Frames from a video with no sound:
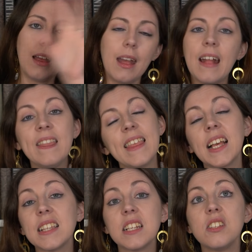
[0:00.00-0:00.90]
And
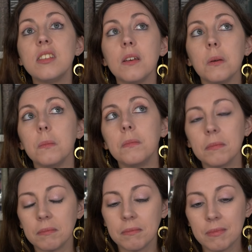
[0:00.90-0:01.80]
things ensue.
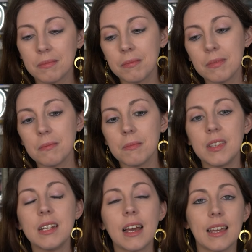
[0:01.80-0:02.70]

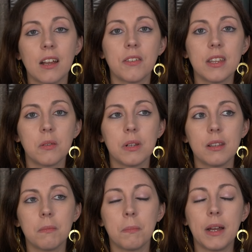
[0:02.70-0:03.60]
Did not care for this one,
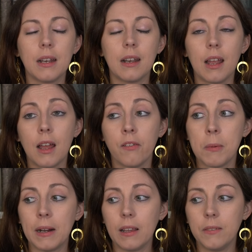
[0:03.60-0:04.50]
but
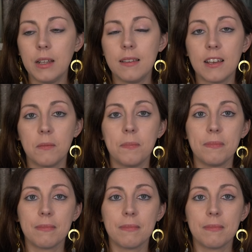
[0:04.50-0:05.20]
everybody loved it, so